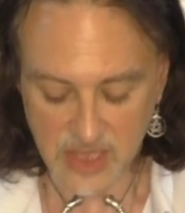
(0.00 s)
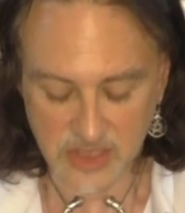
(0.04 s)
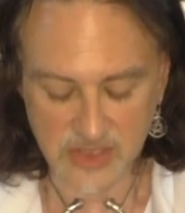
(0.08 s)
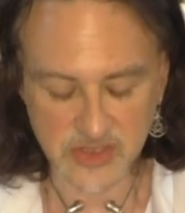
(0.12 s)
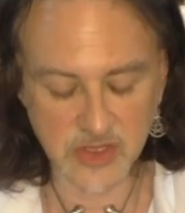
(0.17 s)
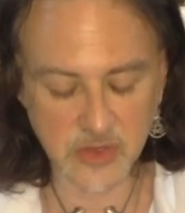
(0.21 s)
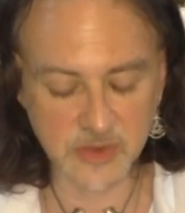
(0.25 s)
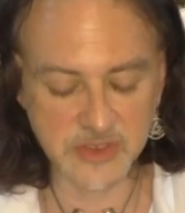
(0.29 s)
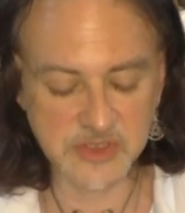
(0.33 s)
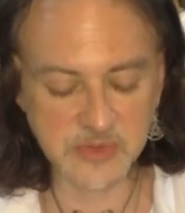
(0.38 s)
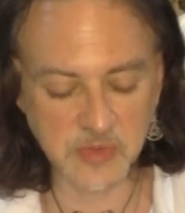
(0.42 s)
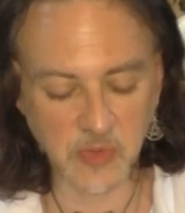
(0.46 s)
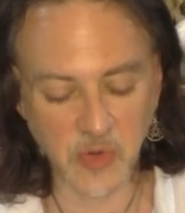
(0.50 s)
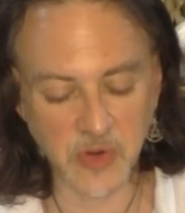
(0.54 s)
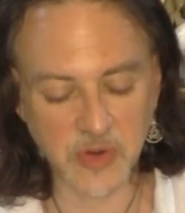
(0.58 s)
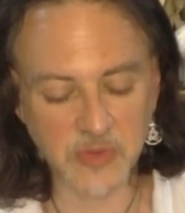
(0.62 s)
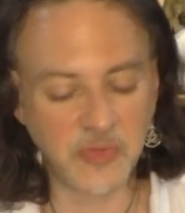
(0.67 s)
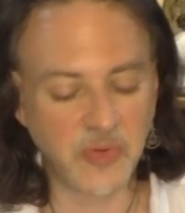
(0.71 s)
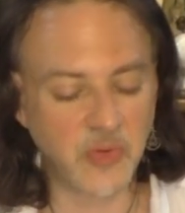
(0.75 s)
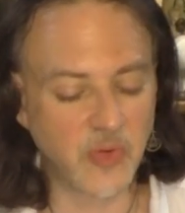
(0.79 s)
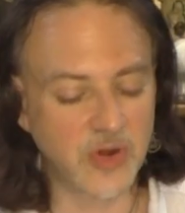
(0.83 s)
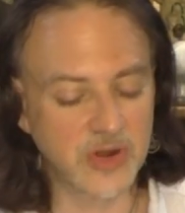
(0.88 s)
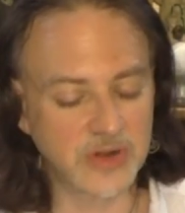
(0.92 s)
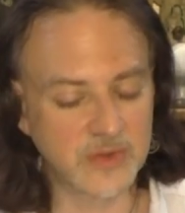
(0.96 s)
So it's more
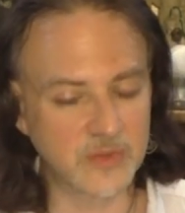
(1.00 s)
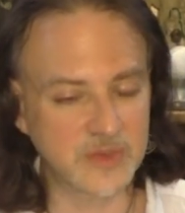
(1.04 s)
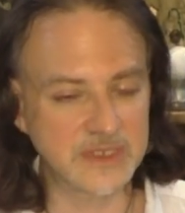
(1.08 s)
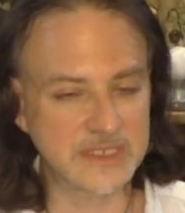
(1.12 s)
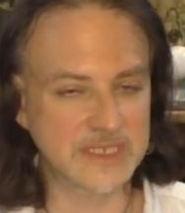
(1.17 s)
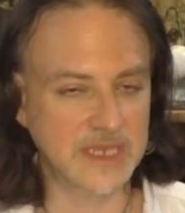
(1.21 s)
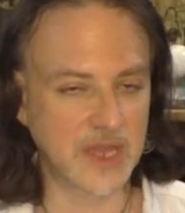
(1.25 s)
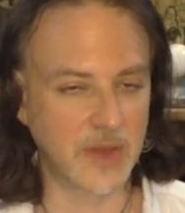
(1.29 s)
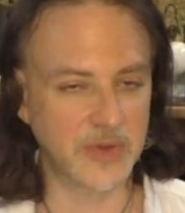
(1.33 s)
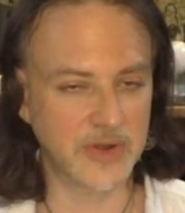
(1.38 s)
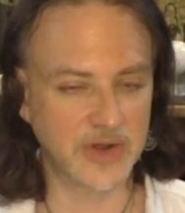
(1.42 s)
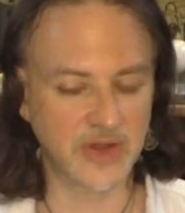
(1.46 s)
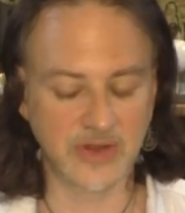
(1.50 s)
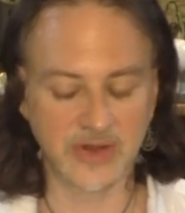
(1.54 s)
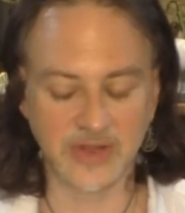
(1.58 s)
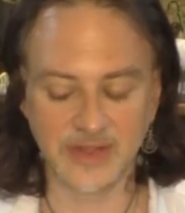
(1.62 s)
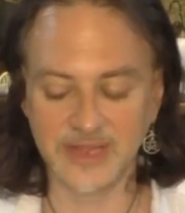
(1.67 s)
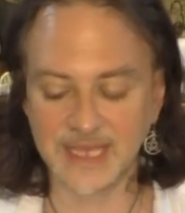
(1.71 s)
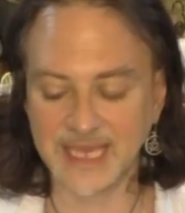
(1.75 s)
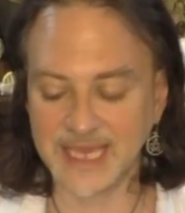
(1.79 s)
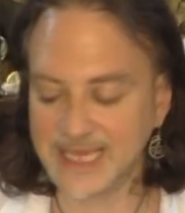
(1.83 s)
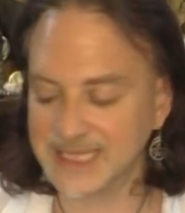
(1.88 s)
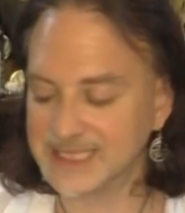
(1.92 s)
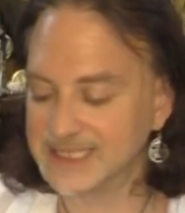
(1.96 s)
important what's going
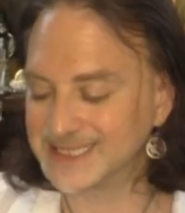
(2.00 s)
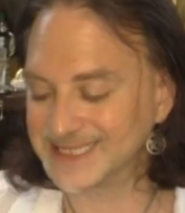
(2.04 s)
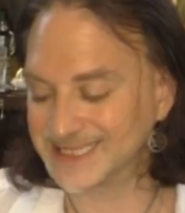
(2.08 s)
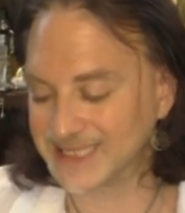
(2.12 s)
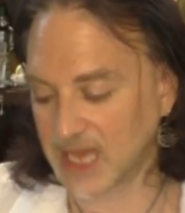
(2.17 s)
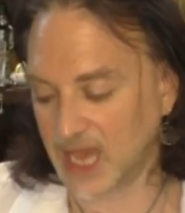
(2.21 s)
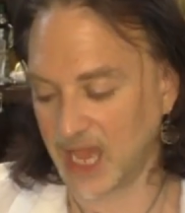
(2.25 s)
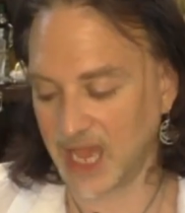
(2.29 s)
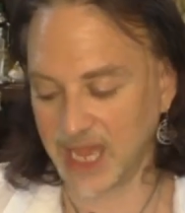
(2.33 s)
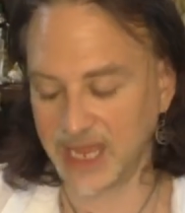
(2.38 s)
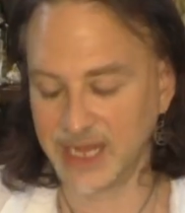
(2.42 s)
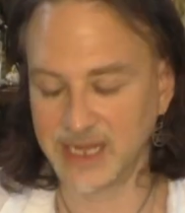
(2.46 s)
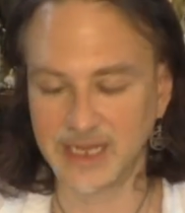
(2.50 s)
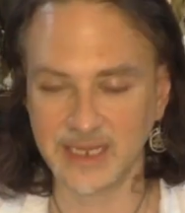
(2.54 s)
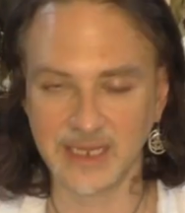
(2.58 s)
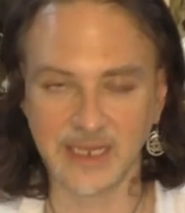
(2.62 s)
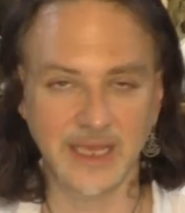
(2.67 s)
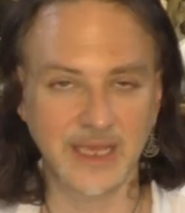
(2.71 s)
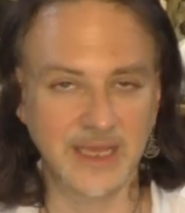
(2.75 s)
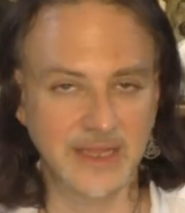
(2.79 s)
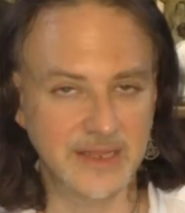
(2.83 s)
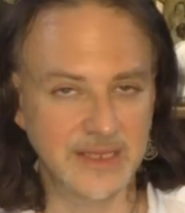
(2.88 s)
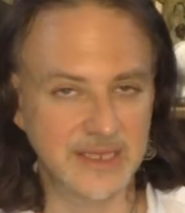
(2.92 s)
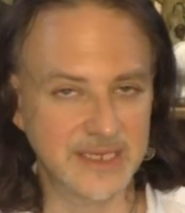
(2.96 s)
on the inside.
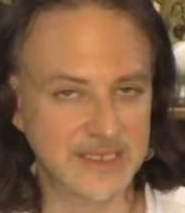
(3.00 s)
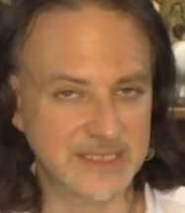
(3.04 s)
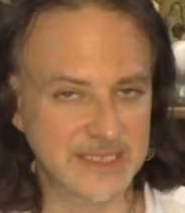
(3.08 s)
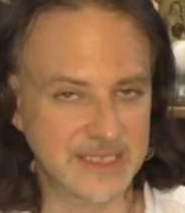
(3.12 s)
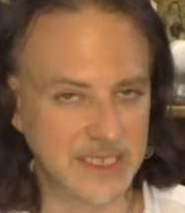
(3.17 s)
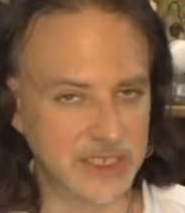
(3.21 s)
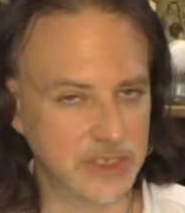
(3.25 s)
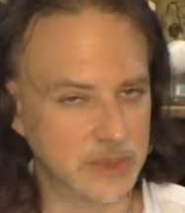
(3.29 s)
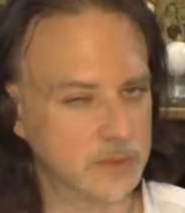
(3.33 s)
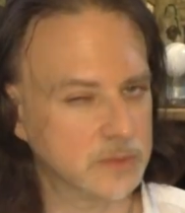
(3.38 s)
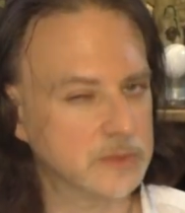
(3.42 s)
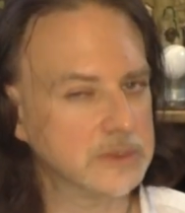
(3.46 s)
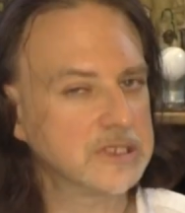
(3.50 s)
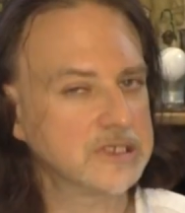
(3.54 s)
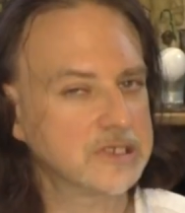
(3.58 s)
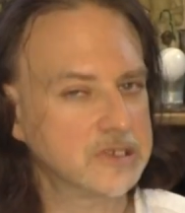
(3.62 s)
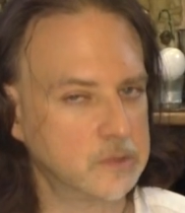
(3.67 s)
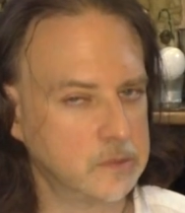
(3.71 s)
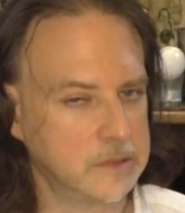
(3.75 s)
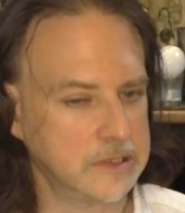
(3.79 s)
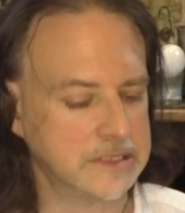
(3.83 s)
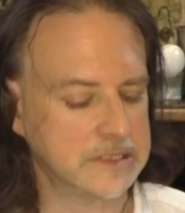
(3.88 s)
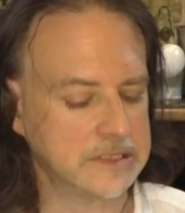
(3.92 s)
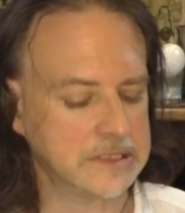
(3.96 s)
In the extended, we'll look
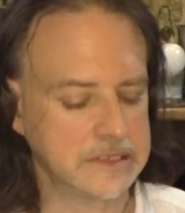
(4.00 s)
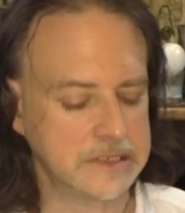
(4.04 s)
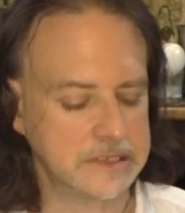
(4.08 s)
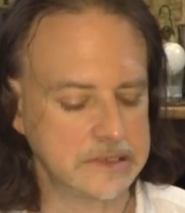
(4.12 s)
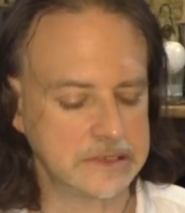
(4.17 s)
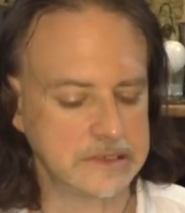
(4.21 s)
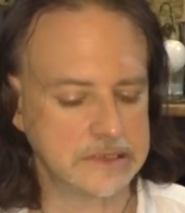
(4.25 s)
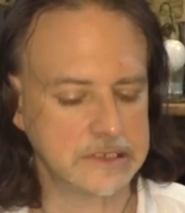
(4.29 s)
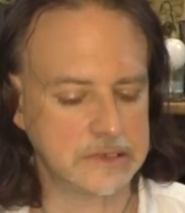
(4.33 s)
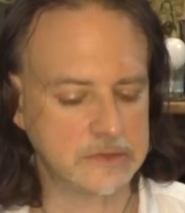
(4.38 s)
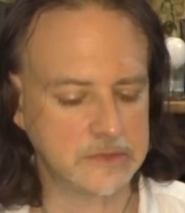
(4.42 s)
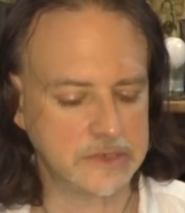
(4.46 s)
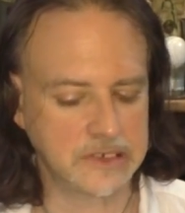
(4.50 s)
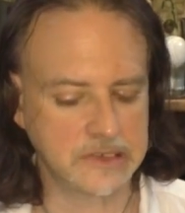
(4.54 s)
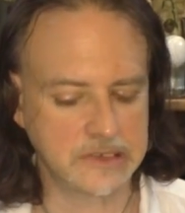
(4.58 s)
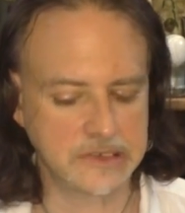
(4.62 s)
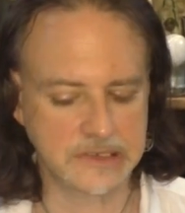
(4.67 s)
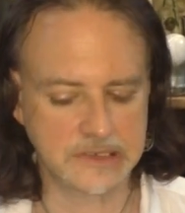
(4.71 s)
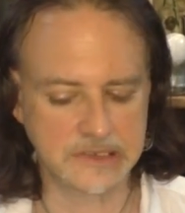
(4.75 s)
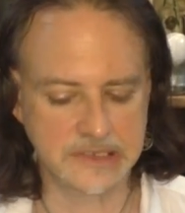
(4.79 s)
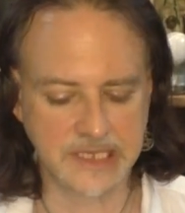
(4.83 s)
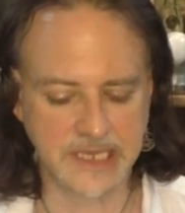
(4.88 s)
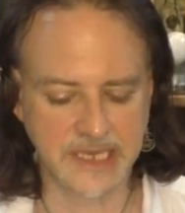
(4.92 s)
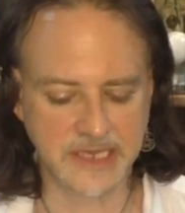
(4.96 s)
at what's going
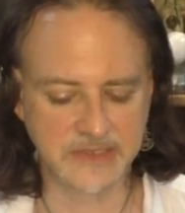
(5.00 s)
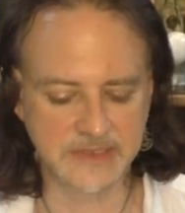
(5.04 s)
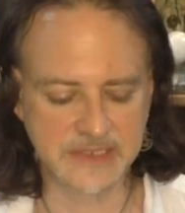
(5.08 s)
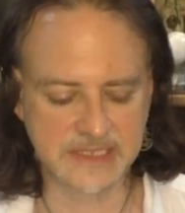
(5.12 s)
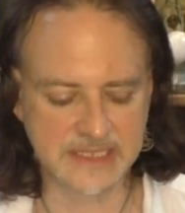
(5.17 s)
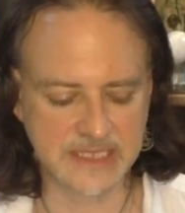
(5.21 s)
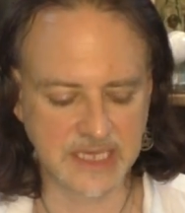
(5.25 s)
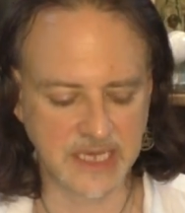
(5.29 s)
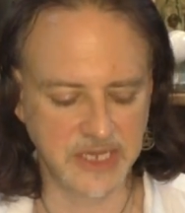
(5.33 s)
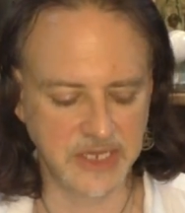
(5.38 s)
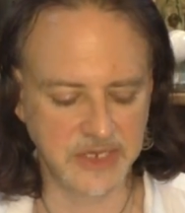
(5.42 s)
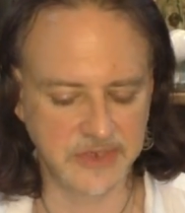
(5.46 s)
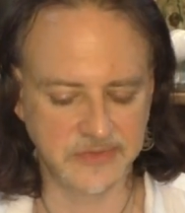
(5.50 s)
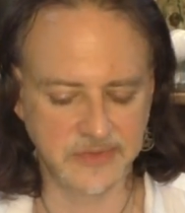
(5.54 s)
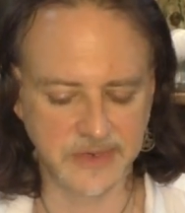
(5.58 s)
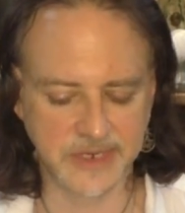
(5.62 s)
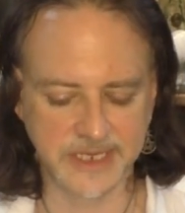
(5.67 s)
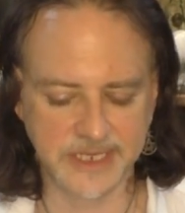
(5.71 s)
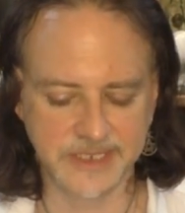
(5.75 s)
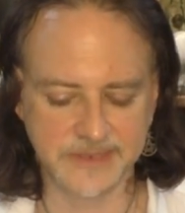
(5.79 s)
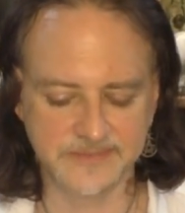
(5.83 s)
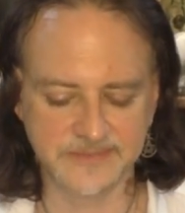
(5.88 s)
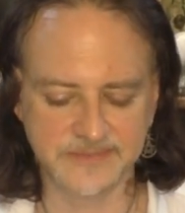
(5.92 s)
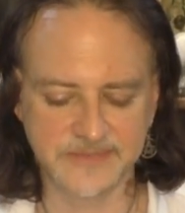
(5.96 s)
on the outside,
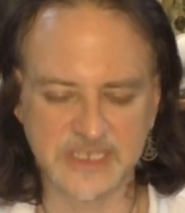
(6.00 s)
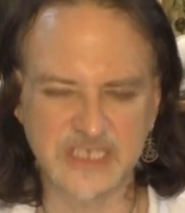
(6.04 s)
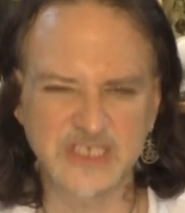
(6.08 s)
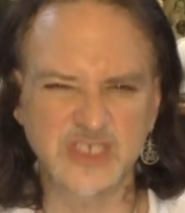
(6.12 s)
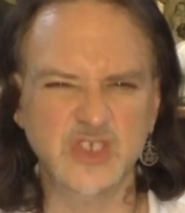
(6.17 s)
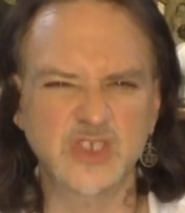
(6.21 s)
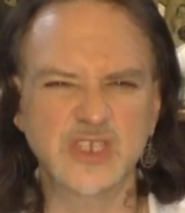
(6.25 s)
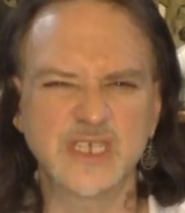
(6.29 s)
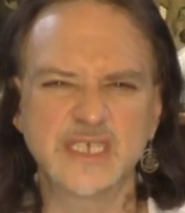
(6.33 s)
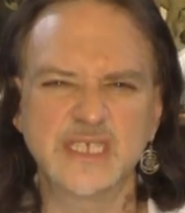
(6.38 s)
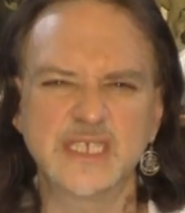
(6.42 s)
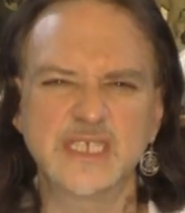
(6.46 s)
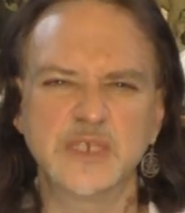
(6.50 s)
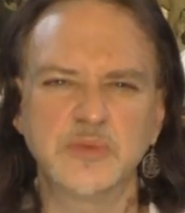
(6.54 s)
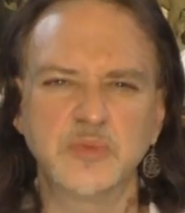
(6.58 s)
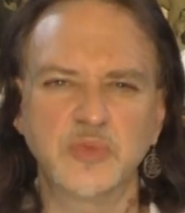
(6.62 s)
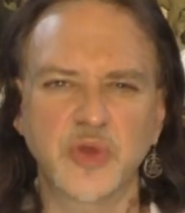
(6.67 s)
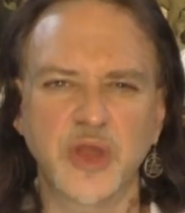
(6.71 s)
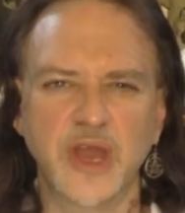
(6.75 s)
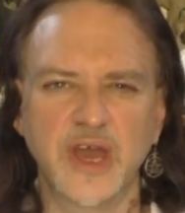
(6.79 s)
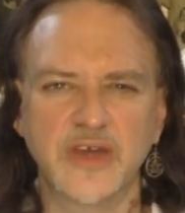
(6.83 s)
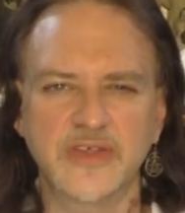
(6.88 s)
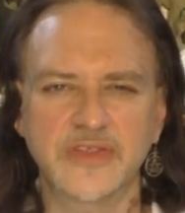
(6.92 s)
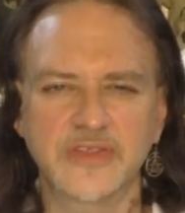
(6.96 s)
right? So nice deep
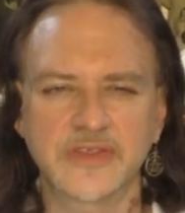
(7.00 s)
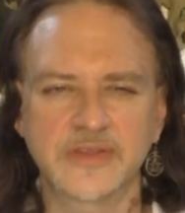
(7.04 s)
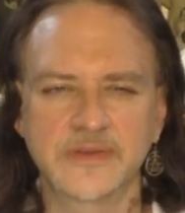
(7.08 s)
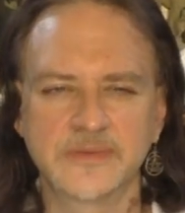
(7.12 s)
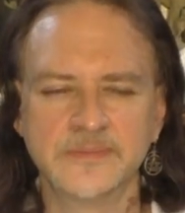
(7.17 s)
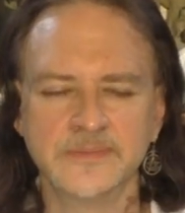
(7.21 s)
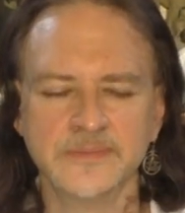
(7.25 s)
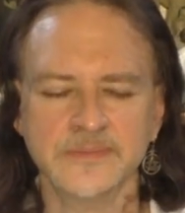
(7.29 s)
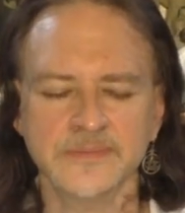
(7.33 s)
breath.